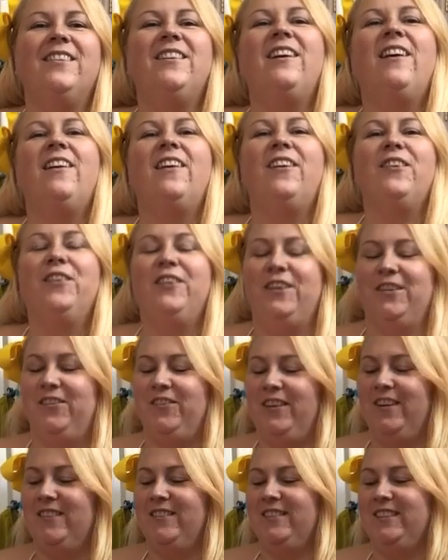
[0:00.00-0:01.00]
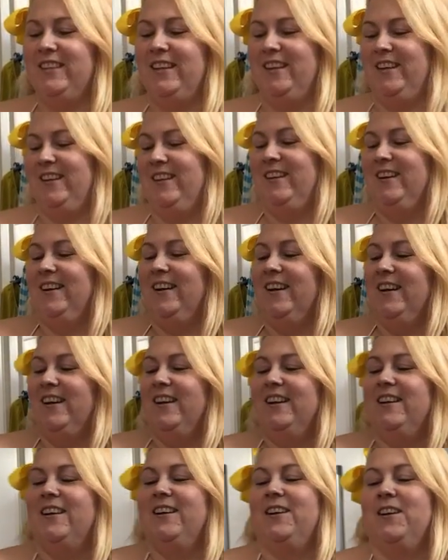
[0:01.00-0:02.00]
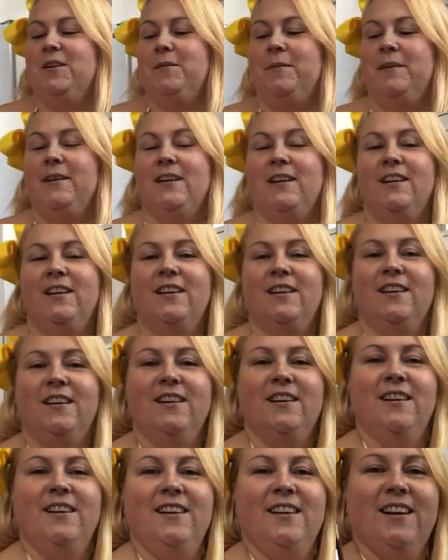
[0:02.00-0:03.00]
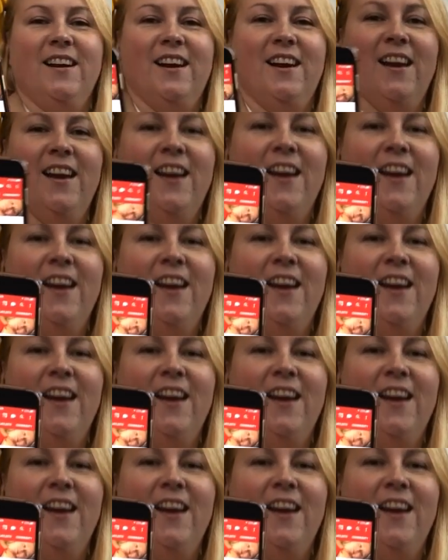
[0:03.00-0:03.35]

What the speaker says: Oh, will you be able to see it? Come and look.